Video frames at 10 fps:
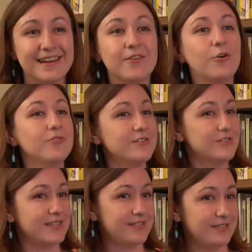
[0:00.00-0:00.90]
Not only
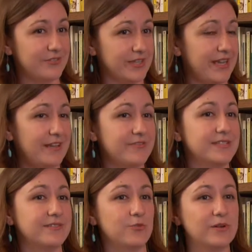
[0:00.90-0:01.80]
do they steal the
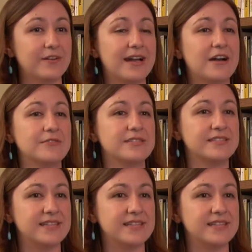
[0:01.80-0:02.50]
canvas in the warehouse,